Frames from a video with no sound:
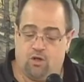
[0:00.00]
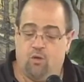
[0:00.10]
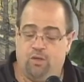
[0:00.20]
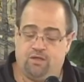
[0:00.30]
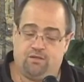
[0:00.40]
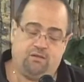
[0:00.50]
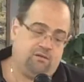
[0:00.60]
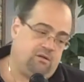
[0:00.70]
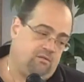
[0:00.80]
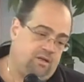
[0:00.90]
always,
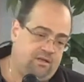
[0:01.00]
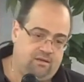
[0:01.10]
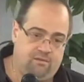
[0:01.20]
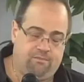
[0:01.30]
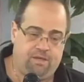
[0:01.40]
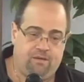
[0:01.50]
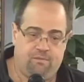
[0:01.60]
not to pick,